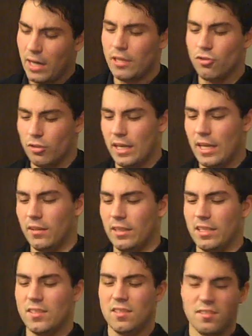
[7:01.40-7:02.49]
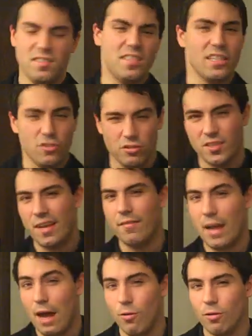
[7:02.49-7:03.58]
but I usually get at least 6 or
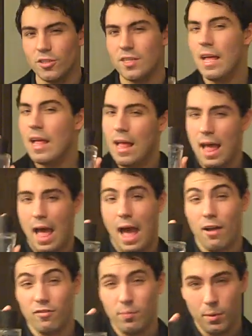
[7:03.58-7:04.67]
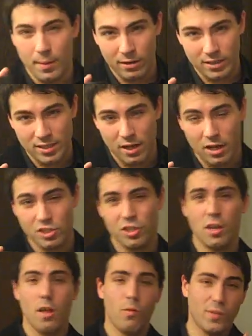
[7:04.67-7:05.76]
7 hours out of Burberry's Touch,
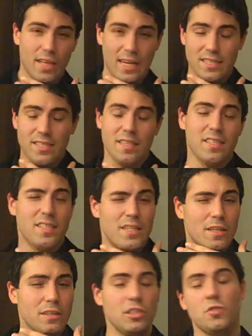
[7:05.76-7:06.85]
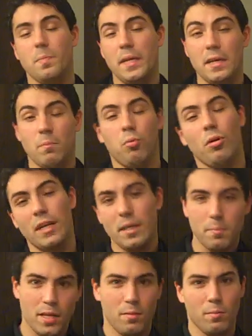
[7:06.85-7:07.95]
with like I said, the sillage being pretty
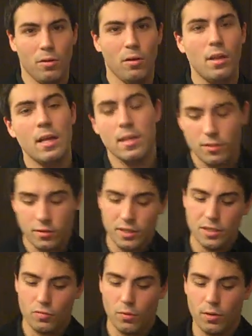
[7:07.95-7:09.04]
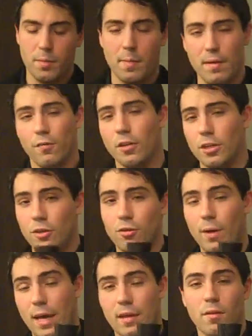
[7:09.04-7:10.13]
minimal. So this is really meant for
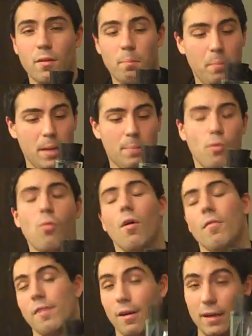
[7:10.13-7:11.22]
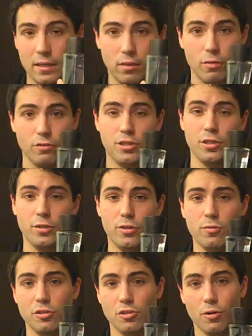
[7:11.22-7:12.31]
you and the people who are very close to you
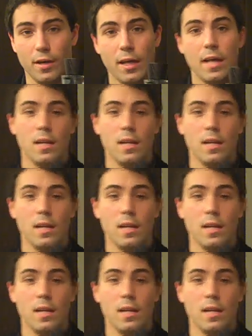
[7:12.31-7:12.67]
to enjoy.